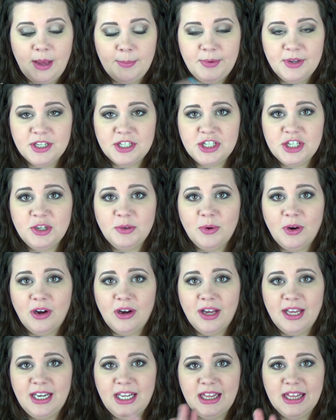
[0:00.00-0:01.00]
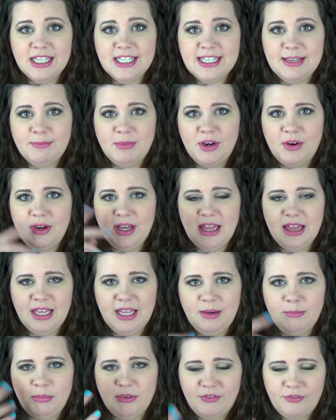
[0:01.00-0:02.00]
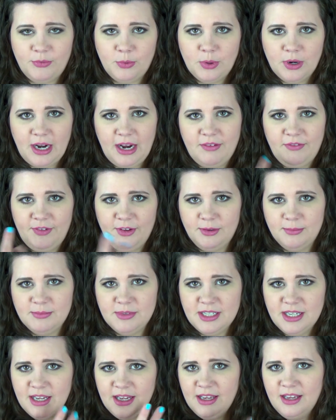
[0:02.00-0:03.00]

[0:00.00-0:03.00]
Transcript: I put two on in the demo, and then before I filmed